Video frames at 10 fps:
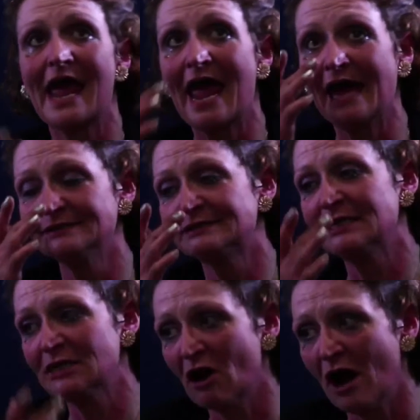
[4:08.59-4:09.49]
and
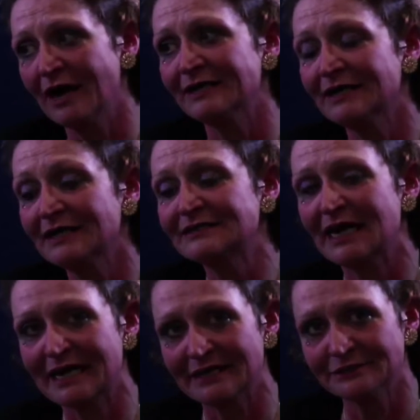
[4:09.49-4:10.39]
to not
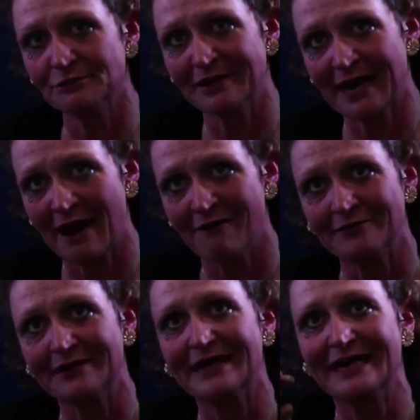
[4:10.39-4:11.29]
take into
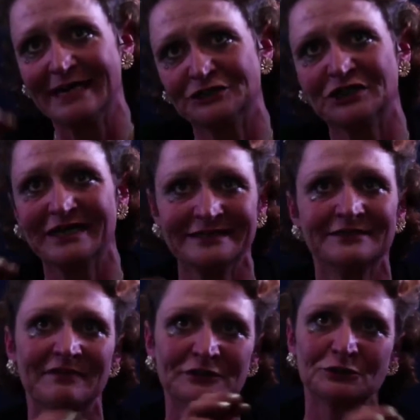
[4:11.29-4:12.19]
account each
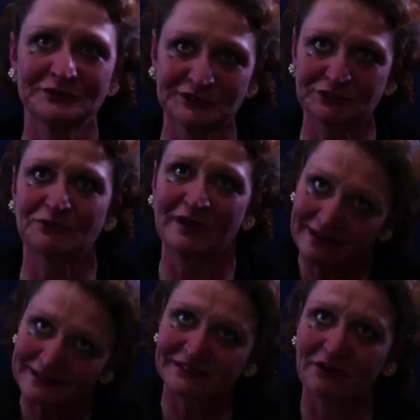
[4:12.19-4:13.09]
individual
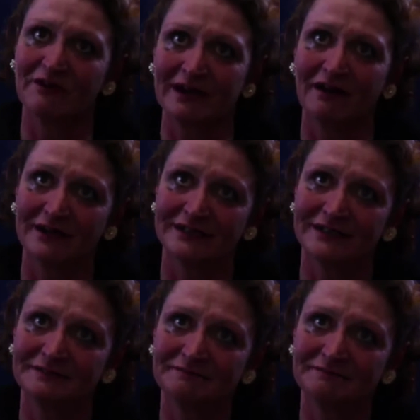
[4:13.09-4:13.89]
story that's going on.